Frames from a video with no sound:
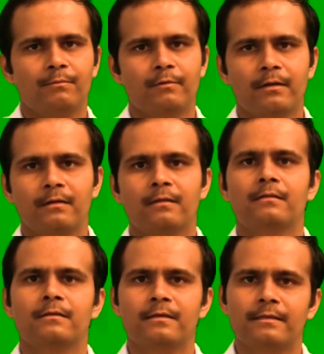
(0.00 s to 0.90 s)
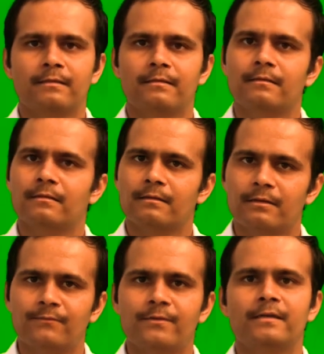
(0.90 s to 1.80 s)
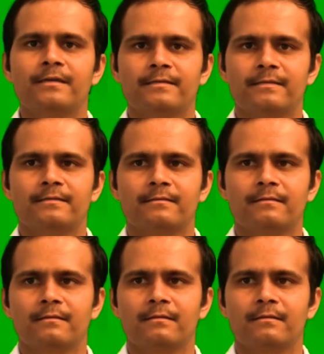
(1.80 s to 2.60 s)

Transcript: for the different cases.